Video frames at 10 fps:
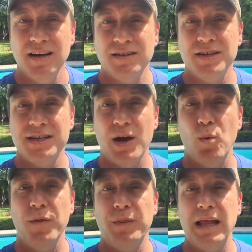to say
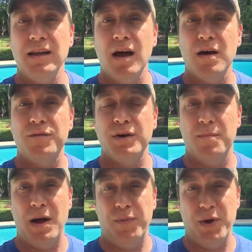what they loved
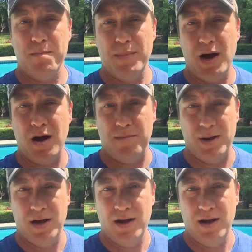about their mom.